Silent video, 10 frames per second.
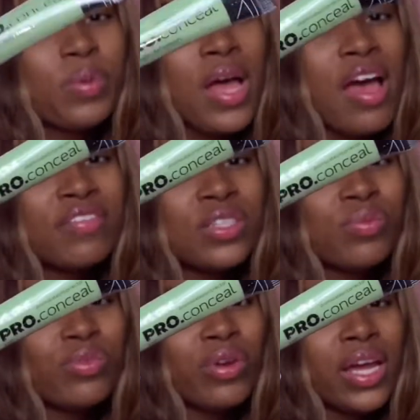have
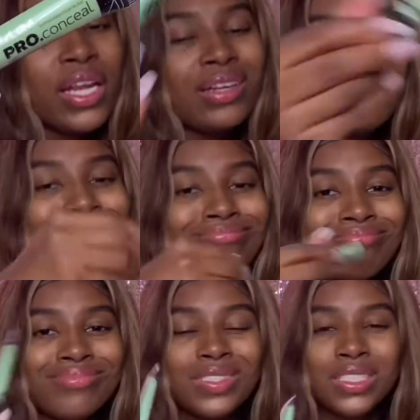some red
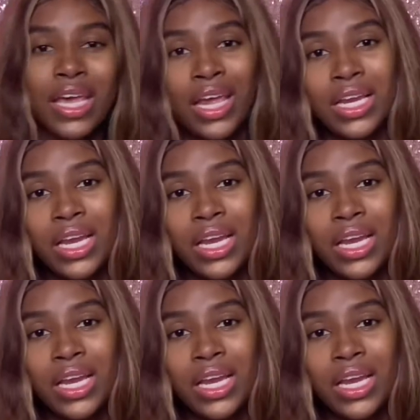skin,